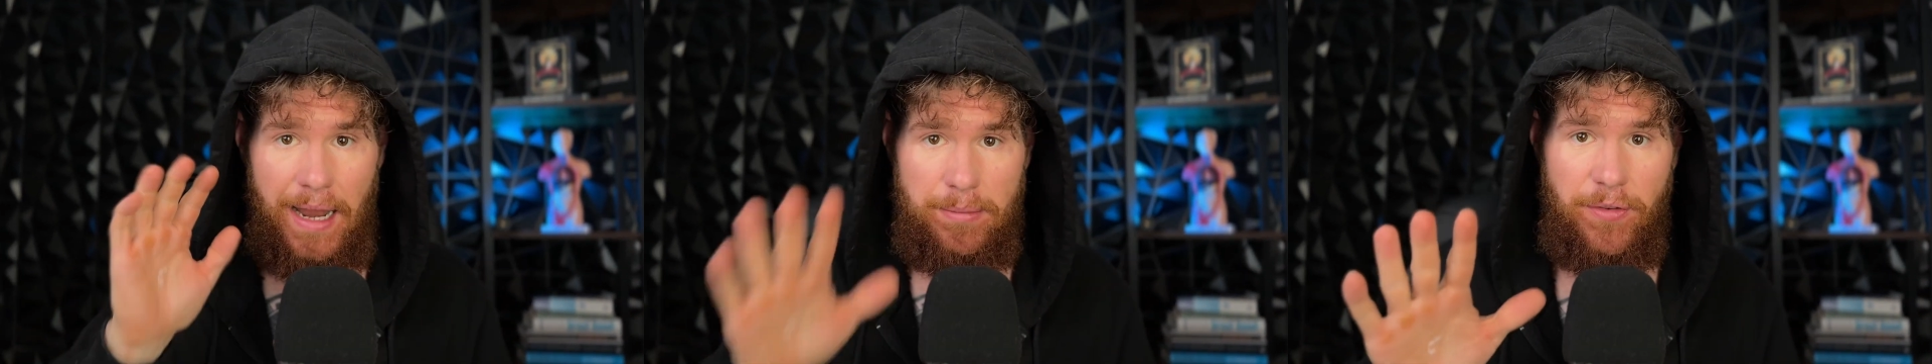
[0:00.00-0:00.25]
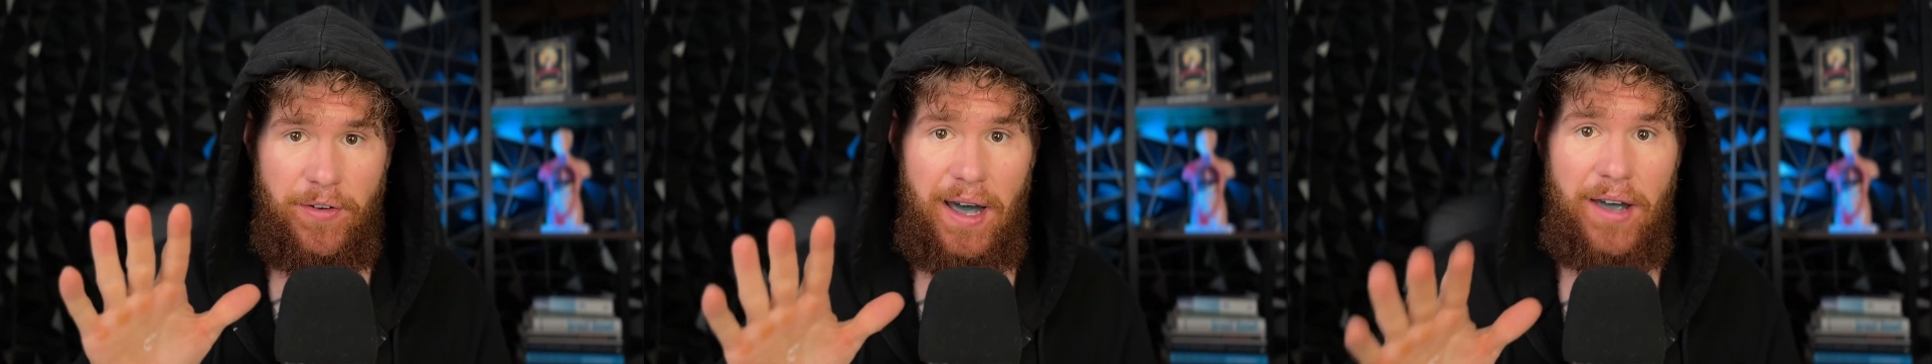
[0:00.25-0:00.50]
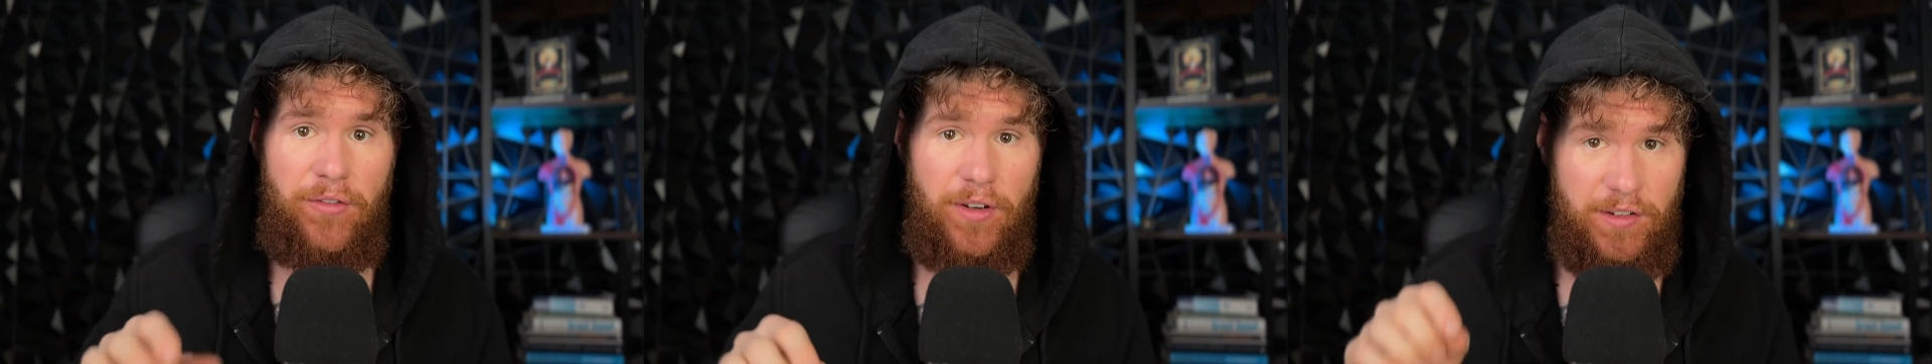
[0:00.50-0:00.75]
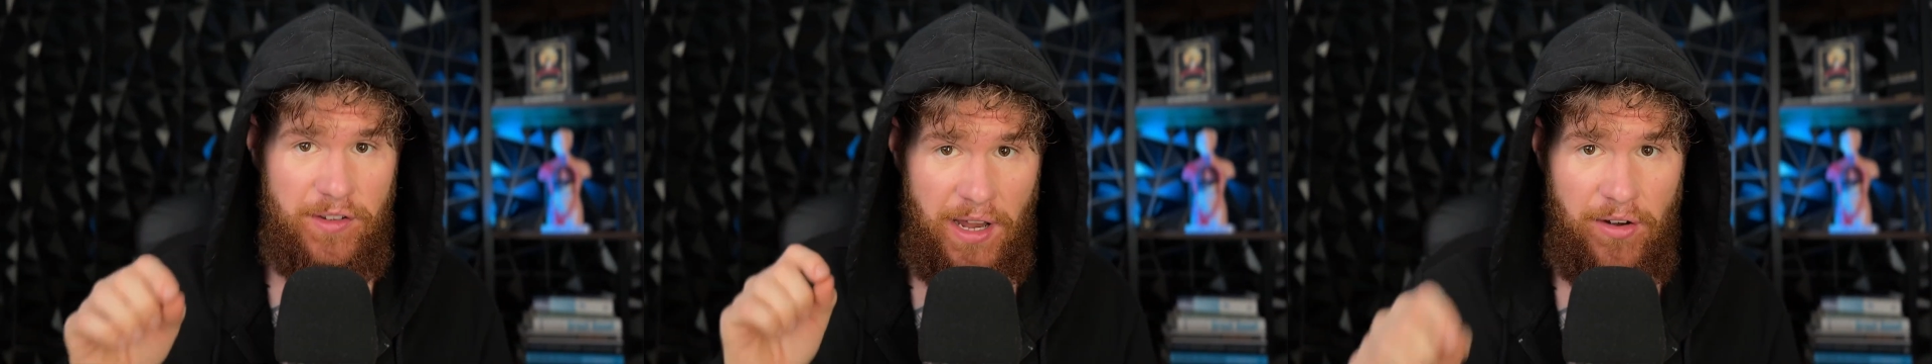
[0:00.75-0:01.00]
Number 5,
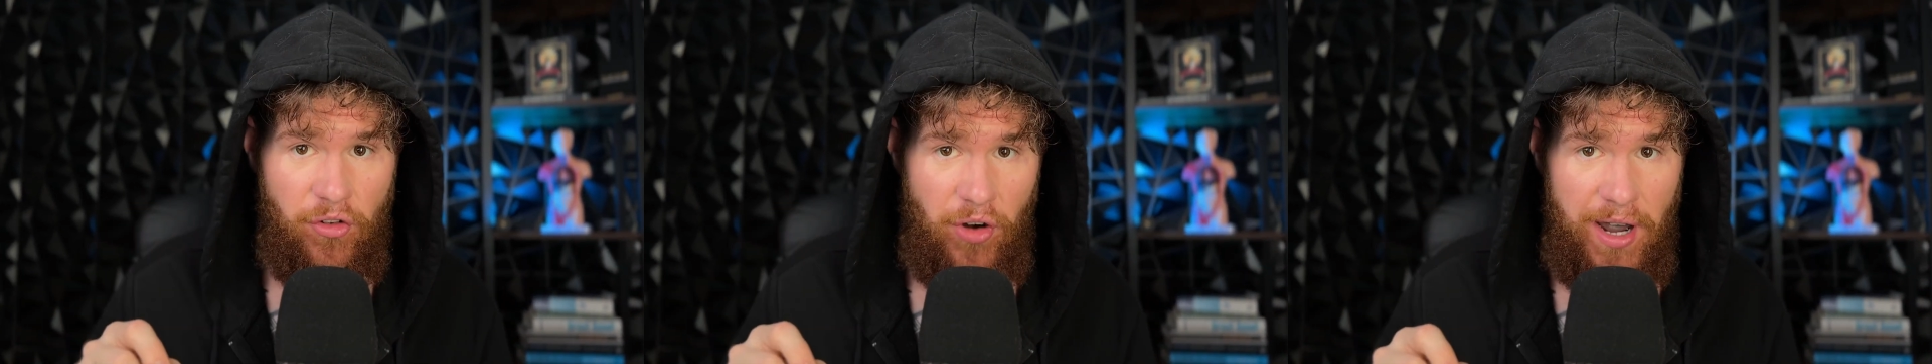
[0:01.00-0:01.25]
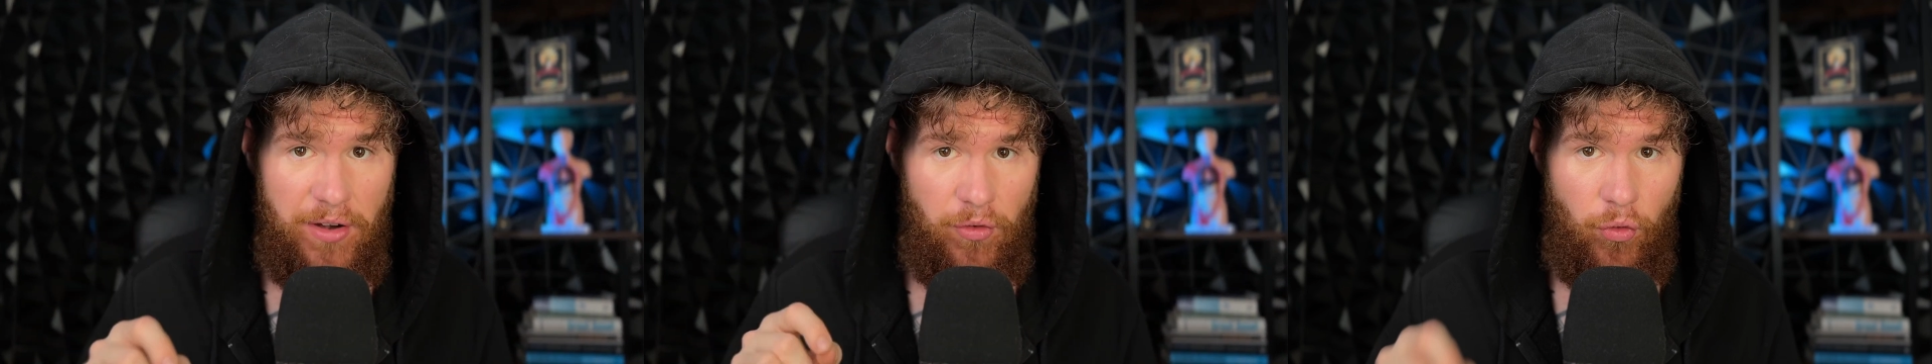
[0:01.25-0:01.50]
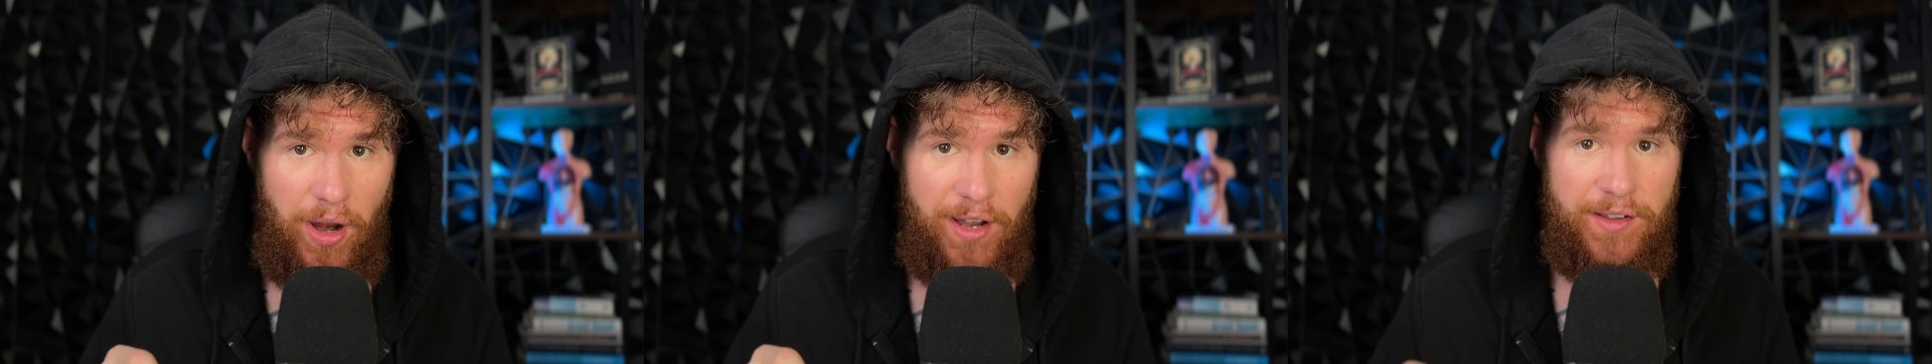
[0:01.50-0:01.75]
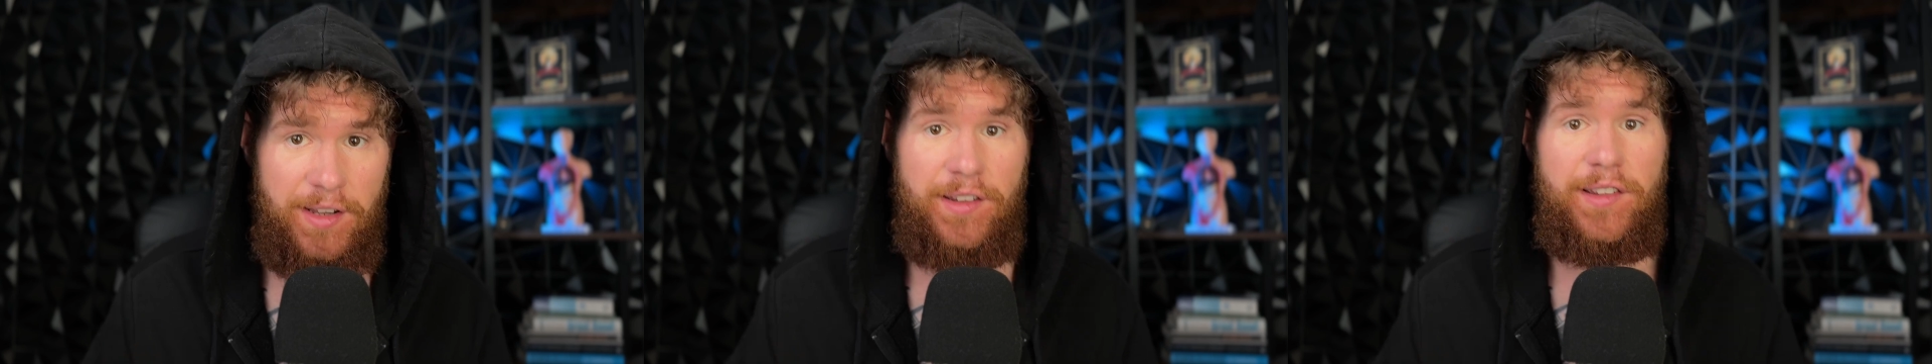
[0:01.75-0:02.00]
sun-dried
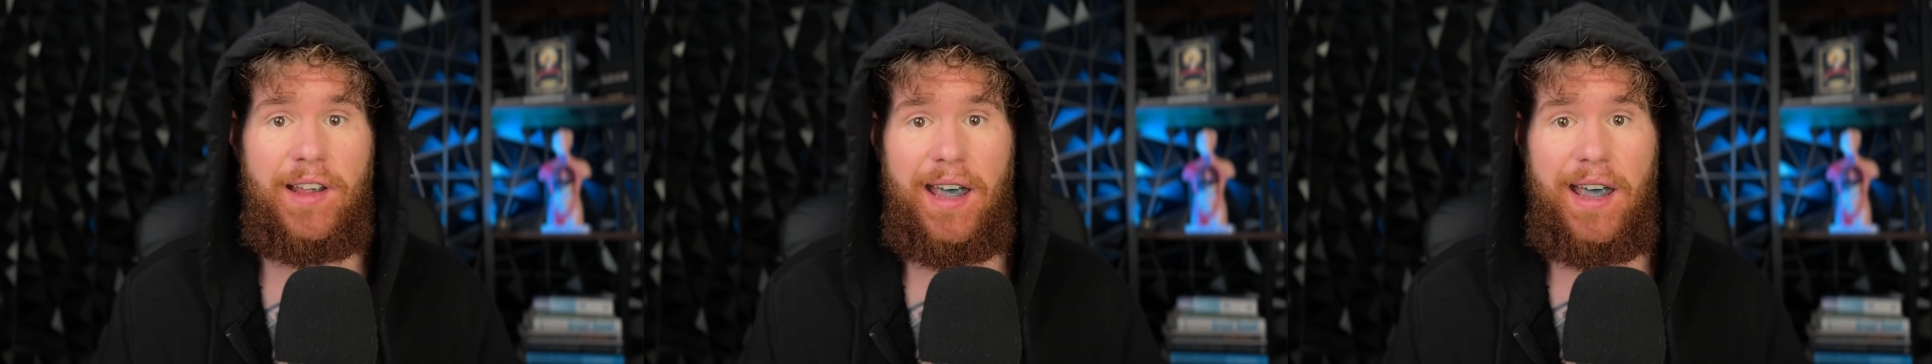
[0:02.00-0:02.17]
raisins